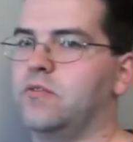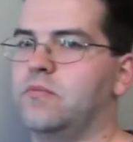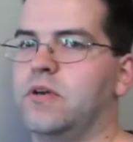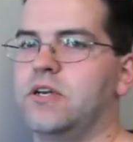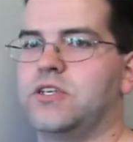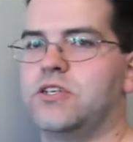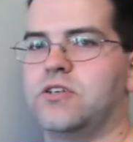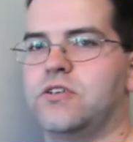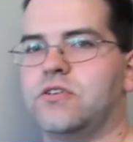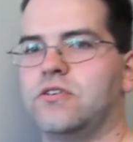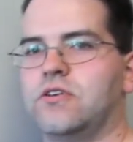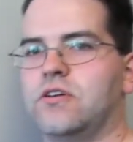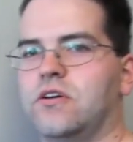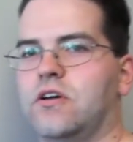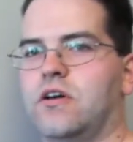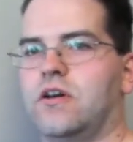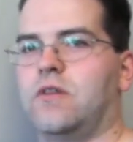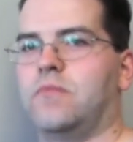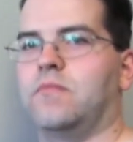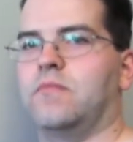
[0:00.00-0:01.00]
you mentioned,
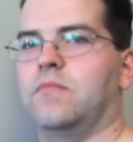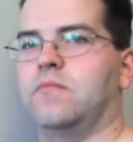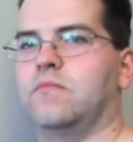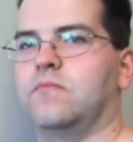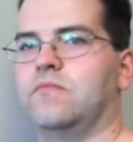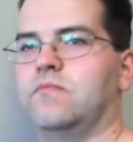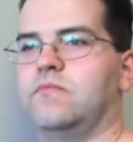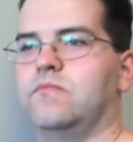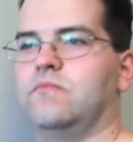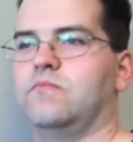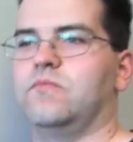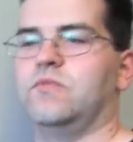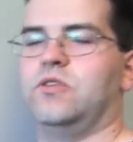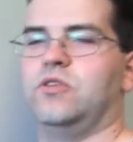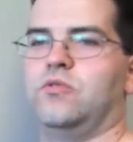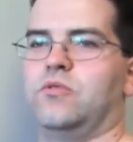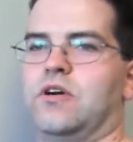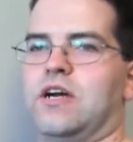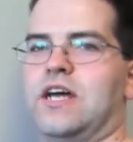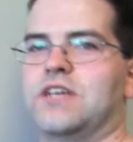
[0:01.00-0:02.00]

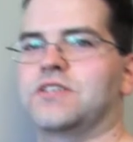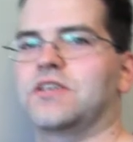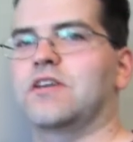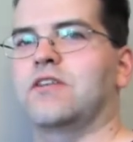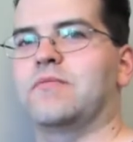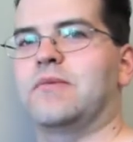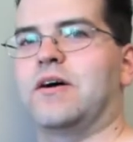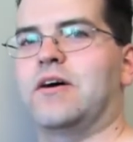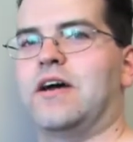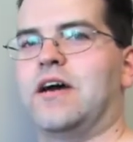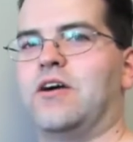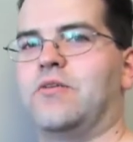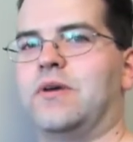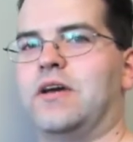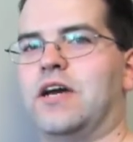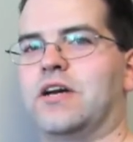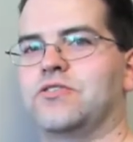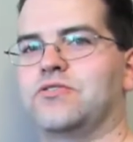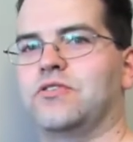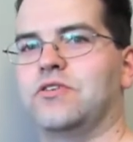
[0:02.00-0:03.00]
you were asking about how
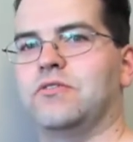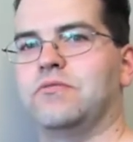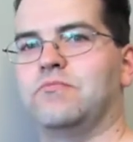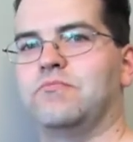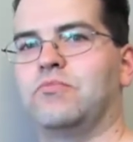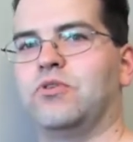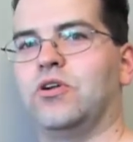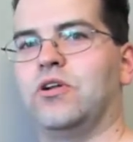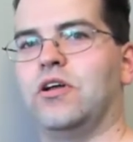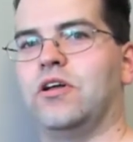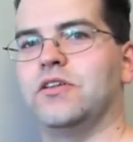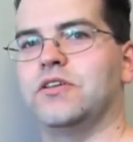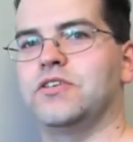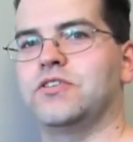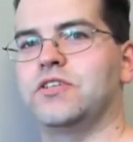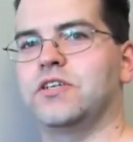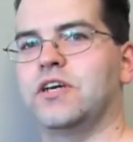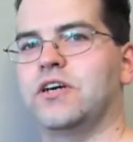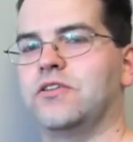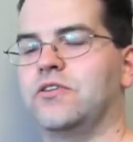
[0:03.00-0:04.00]
we actually pull all
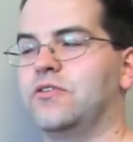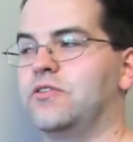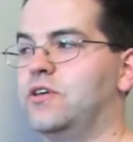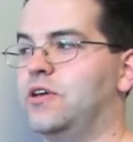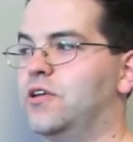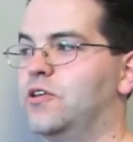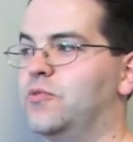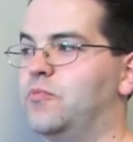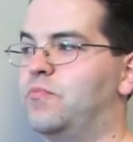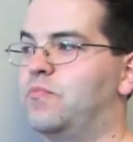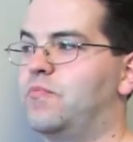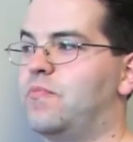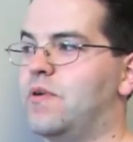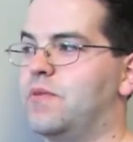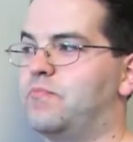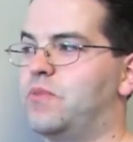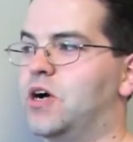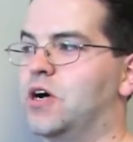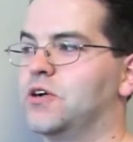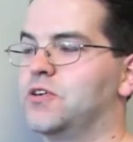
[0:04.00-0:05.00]
this together. The other
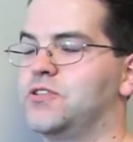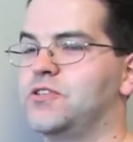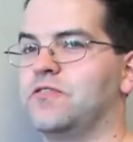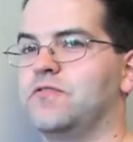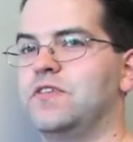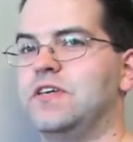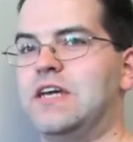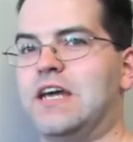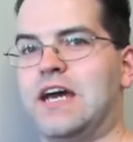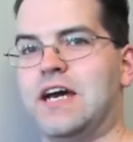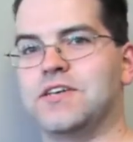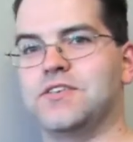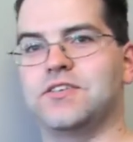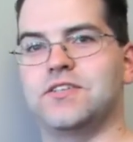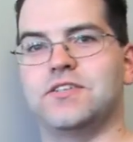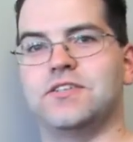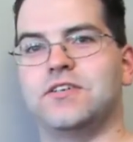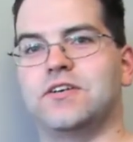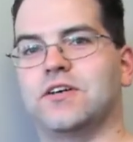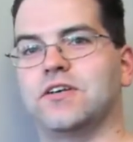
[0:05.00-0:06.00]
parts of the
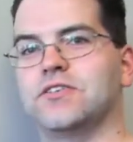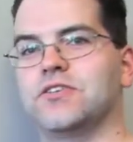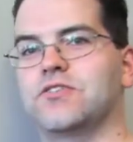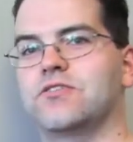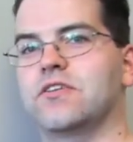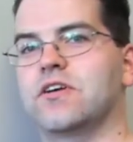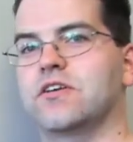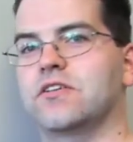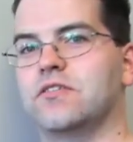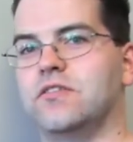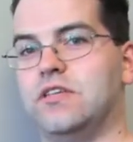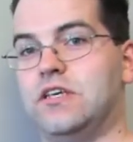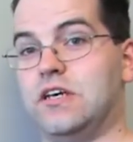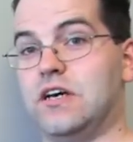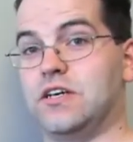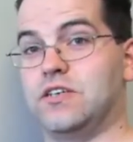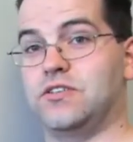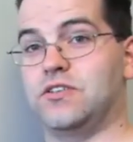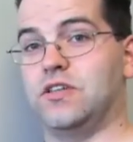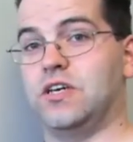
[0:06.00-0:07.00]
ACID construct, the
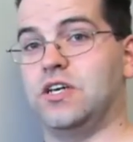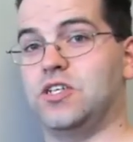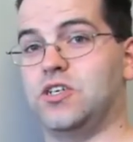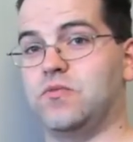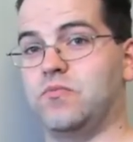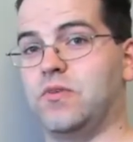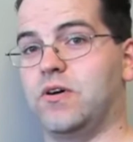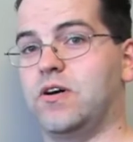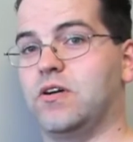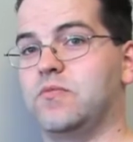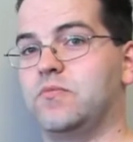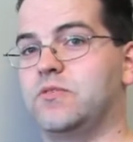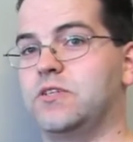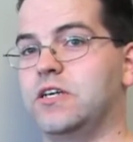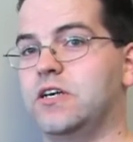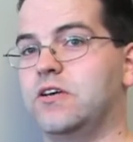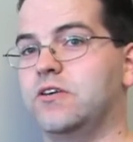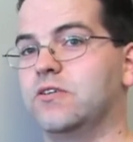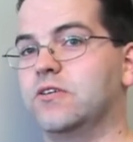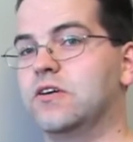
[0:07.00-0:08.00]
isolation part in
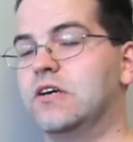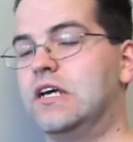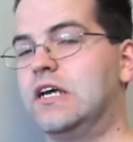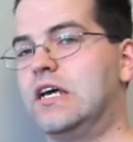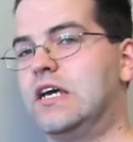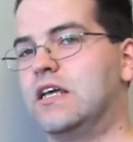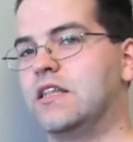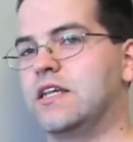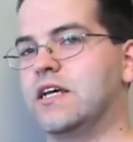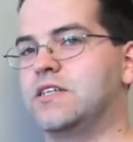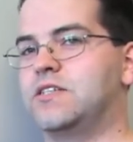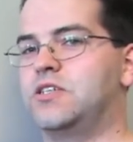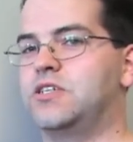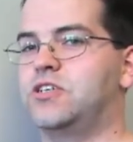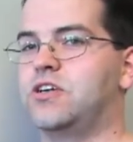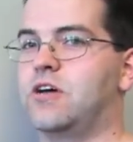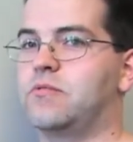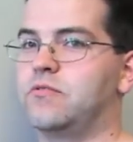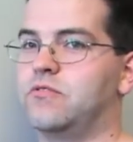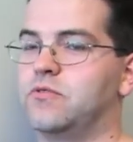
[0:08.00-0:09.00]
particular, that's the
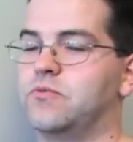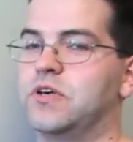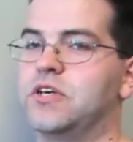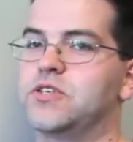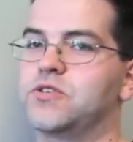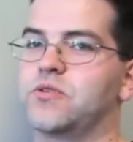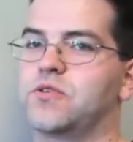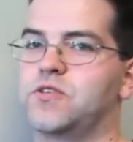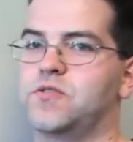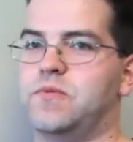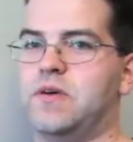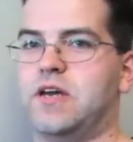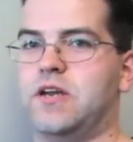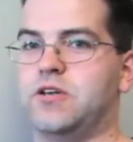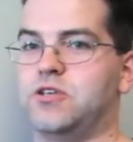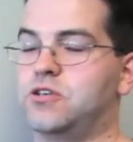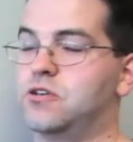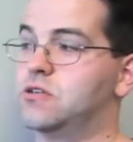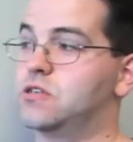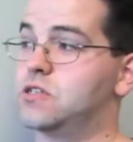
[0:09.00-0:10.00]
job of the resource
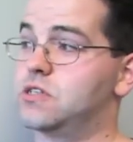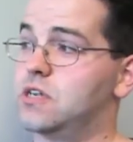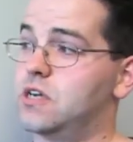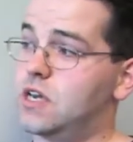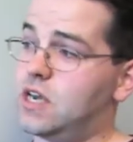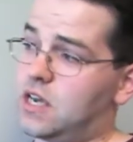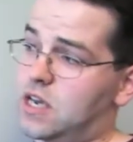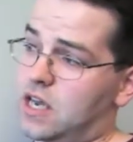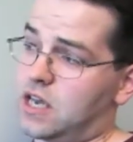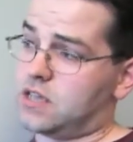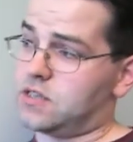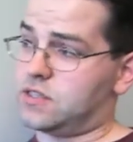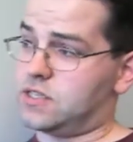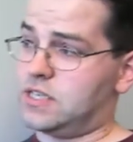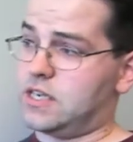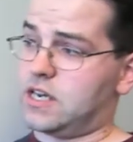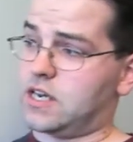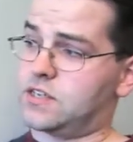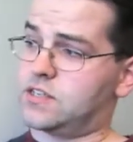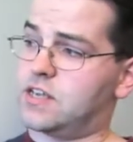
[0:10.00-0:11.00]
managers. And
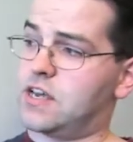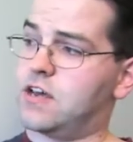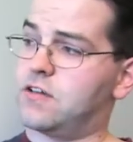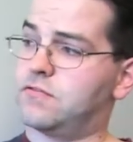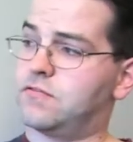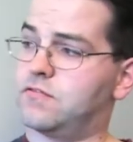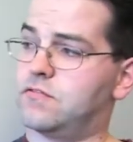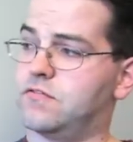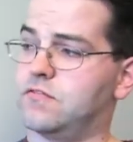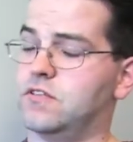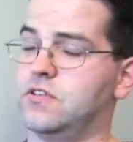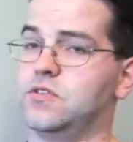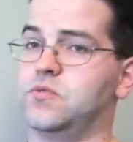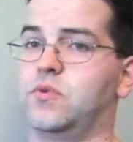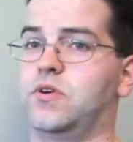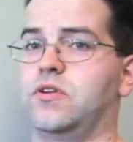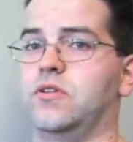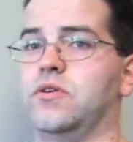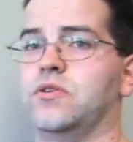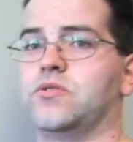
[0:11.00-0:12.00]
TxF is
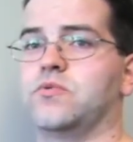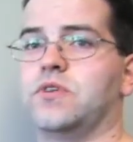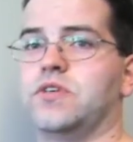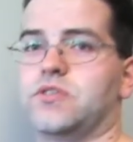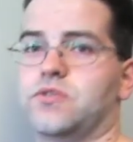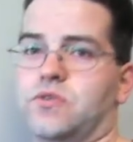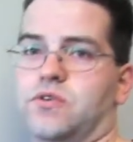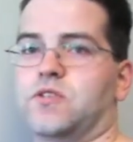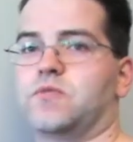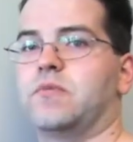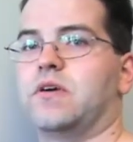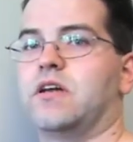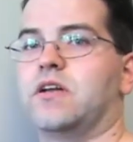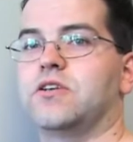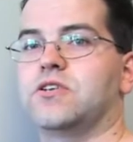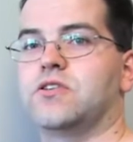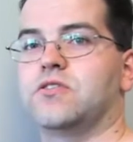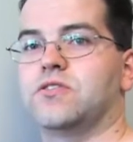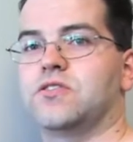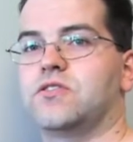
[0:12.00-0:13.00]
one of those resource
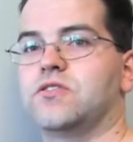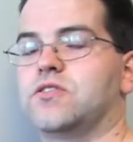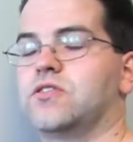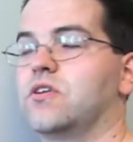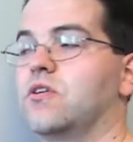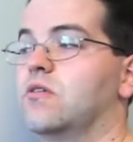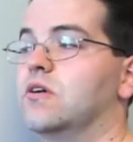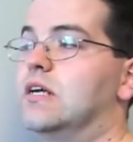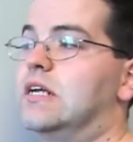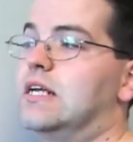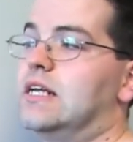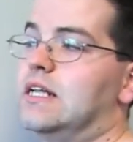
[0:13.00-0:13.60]
managers. And so